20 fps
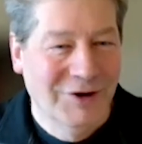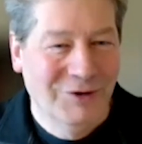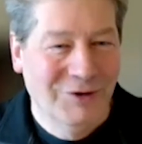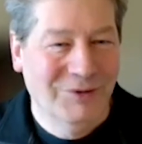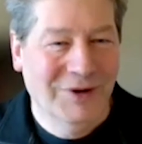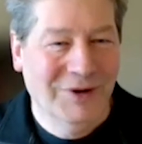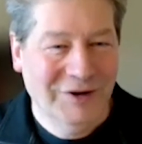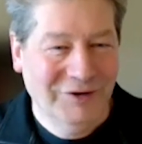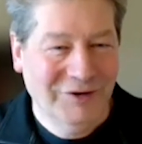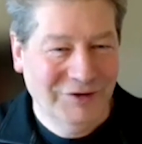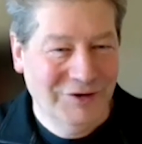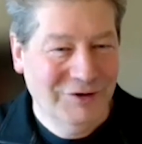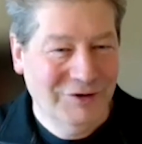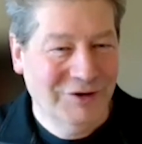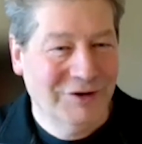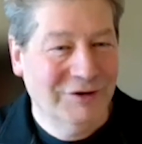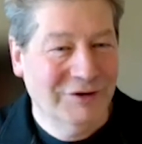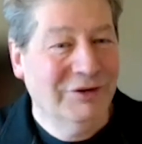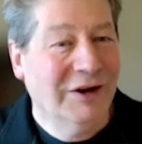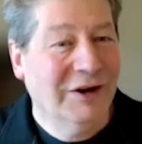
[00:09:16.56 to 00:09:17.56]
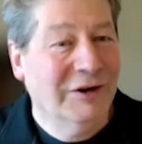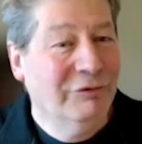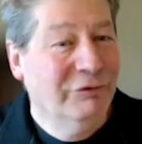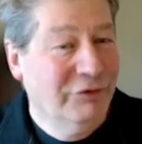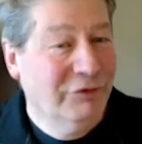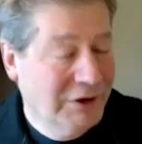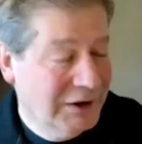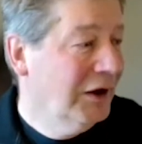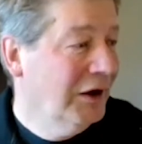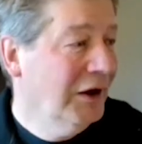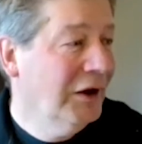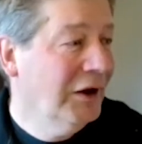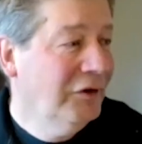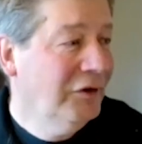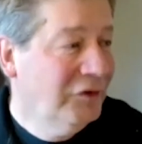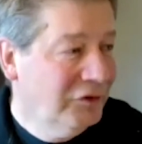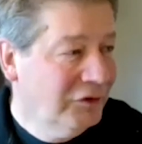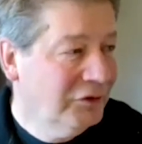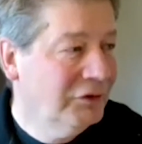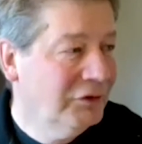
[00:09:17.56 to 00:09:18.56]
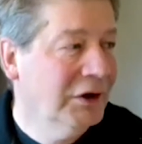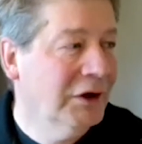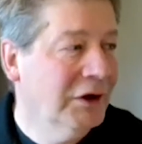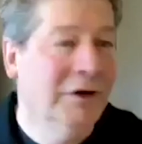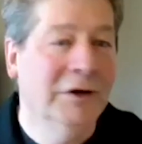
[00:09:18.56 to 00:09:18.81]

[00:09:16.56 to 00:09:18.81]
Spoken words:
who actually kind of have a history